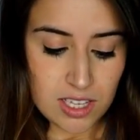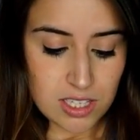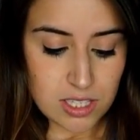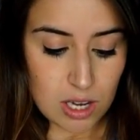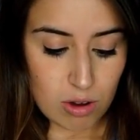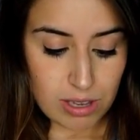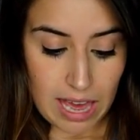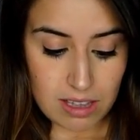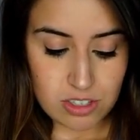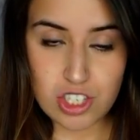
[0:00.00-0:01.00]
So
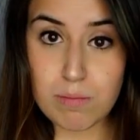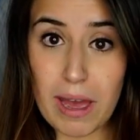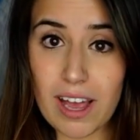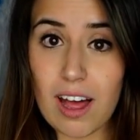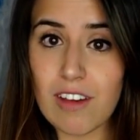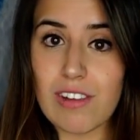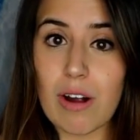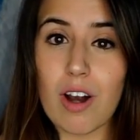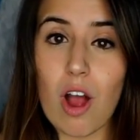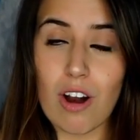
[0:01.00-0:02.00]
yeah, just buy
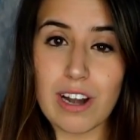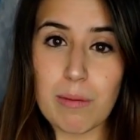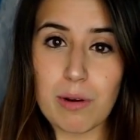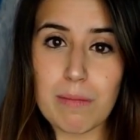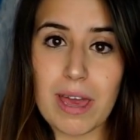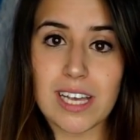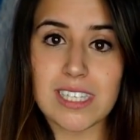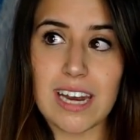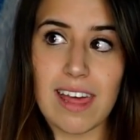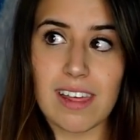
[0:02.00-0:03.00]
cauliflower already
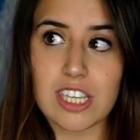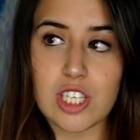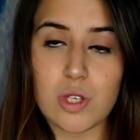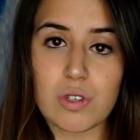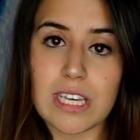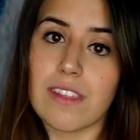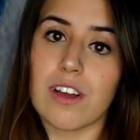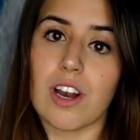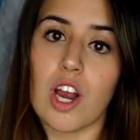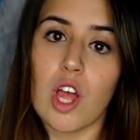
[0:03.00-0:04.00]
pre-mixed and I like to use
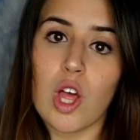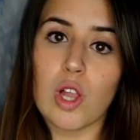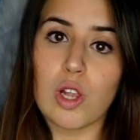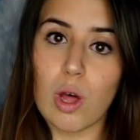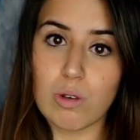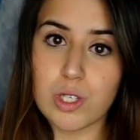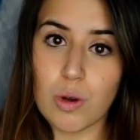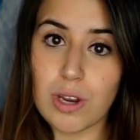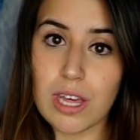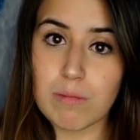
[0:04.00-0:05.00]
either low
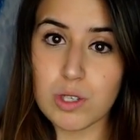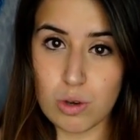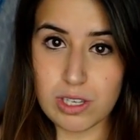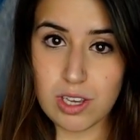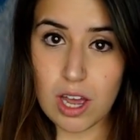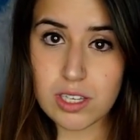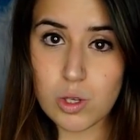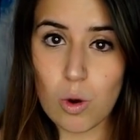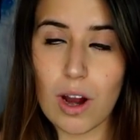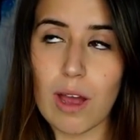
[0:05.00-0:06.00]
sodium soy sauce
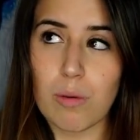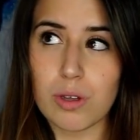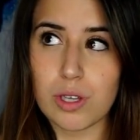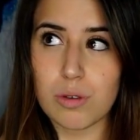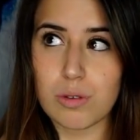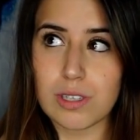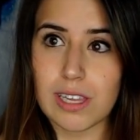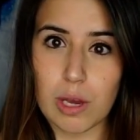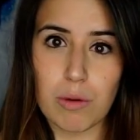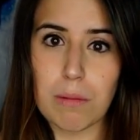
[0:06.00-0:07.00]
or I will use
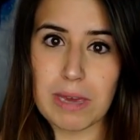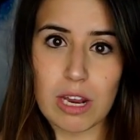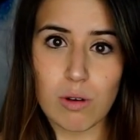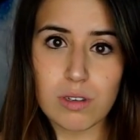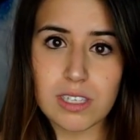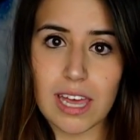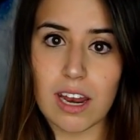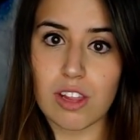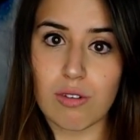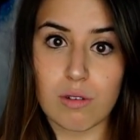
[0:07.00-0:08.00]
liquid aminos
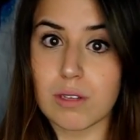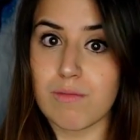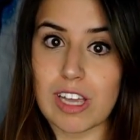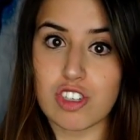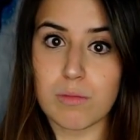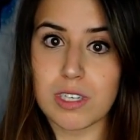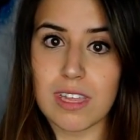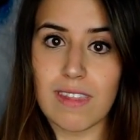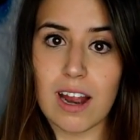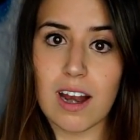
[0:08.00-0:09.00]
and I'll throw some vegetables
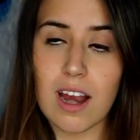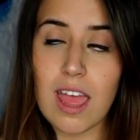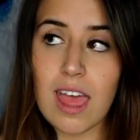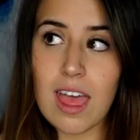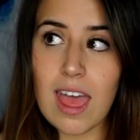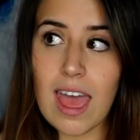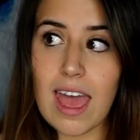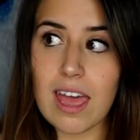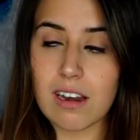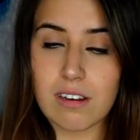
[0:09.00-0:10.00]
in there
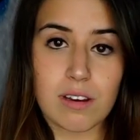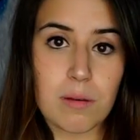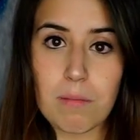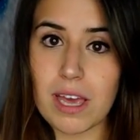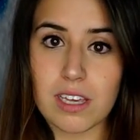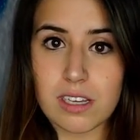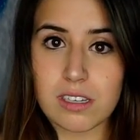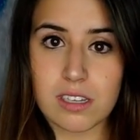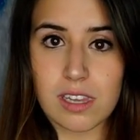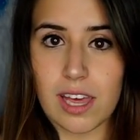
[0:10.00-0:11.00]
and make
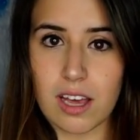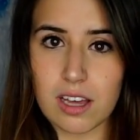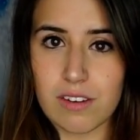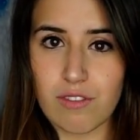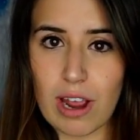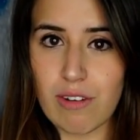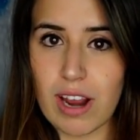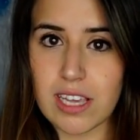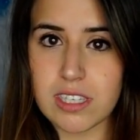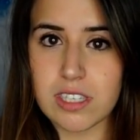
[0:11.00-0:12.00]
a like a fried
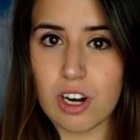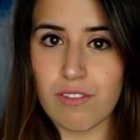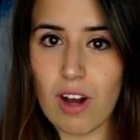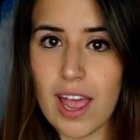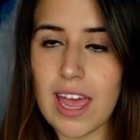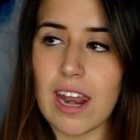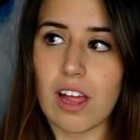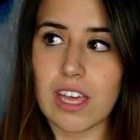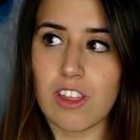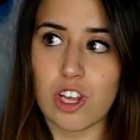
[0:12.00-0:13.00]
rice stir fry and
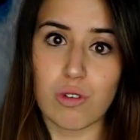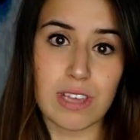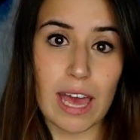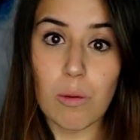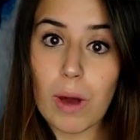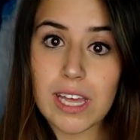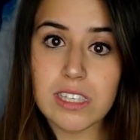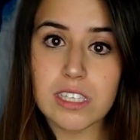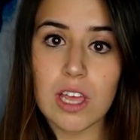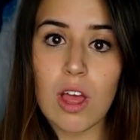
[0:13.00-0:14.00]
I'll either use egg
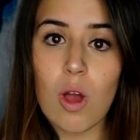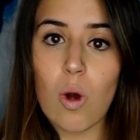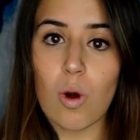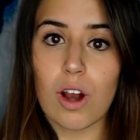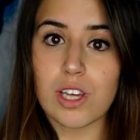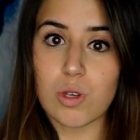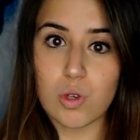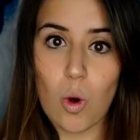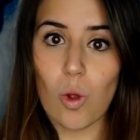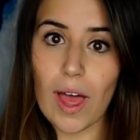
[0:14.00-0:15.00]
whites or I'll
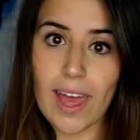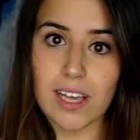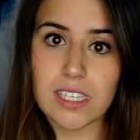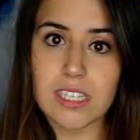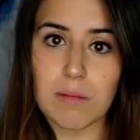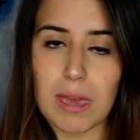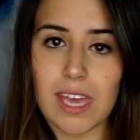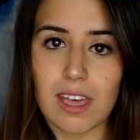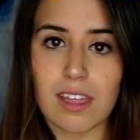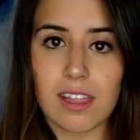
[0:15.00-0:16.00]
use whole eggs to
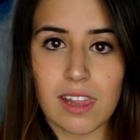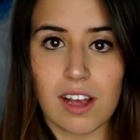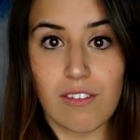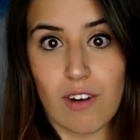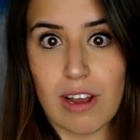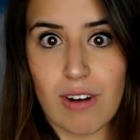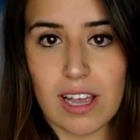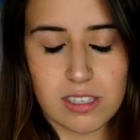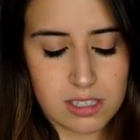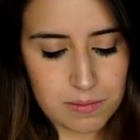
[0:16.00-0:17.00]
make it like a fried
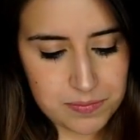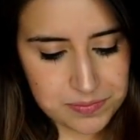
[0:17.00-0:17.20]
rice.